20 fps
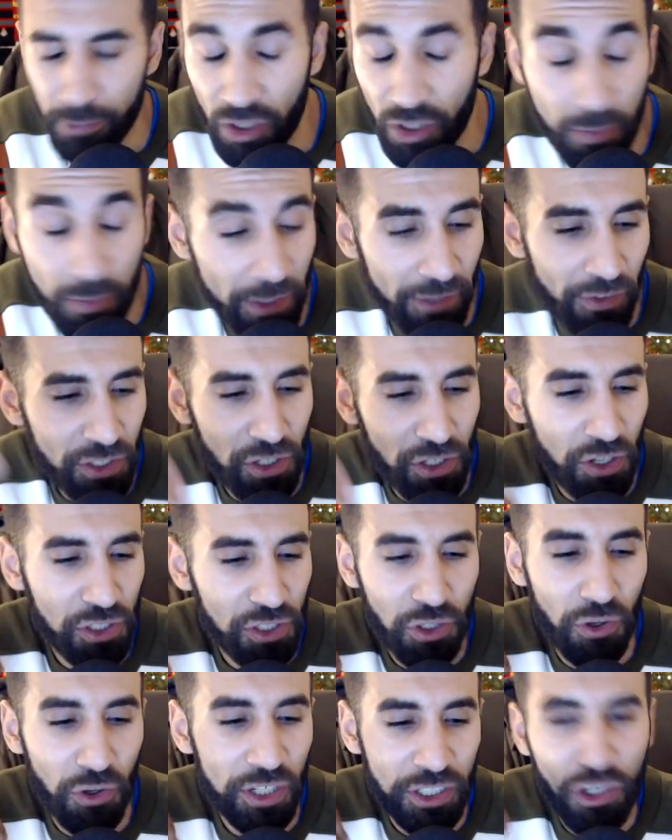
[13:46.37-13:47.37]
dreaming of us
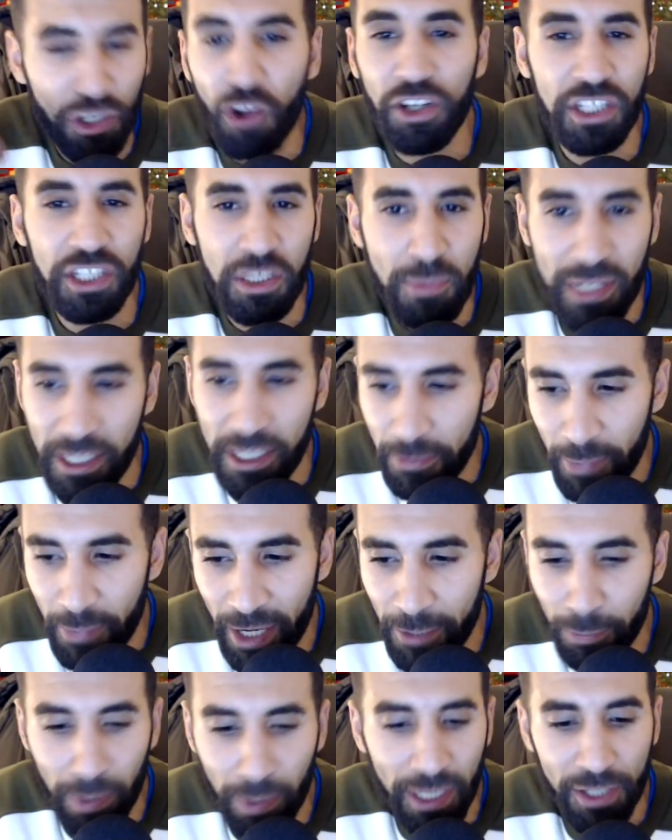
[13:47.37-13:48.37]
like signing 90 million
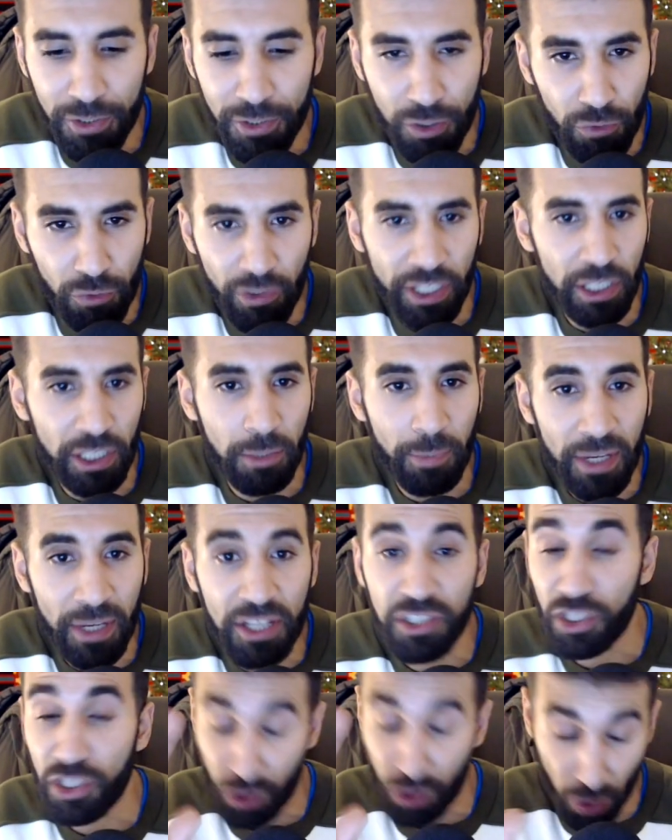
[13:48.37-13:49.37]
pound players on a regular
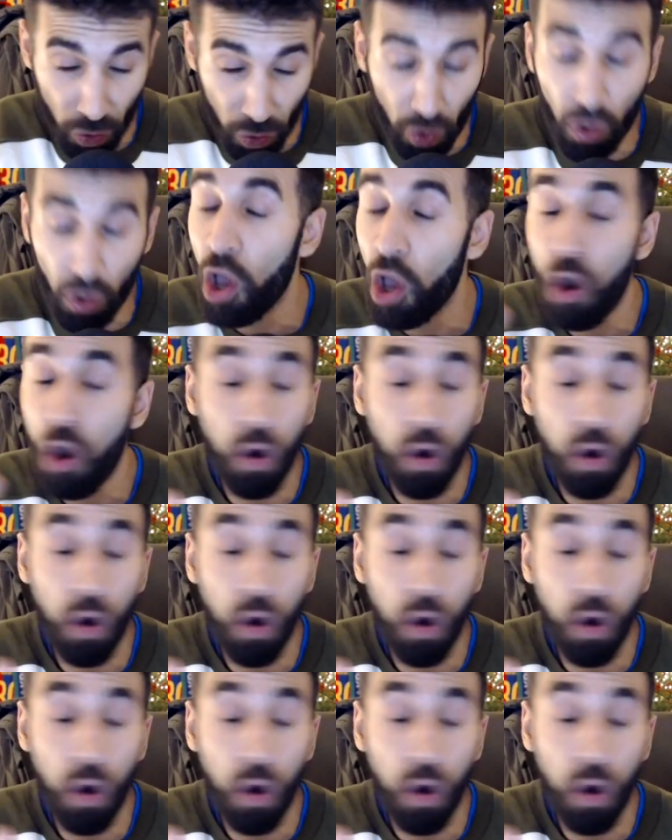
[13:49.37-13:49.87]
basis, sure,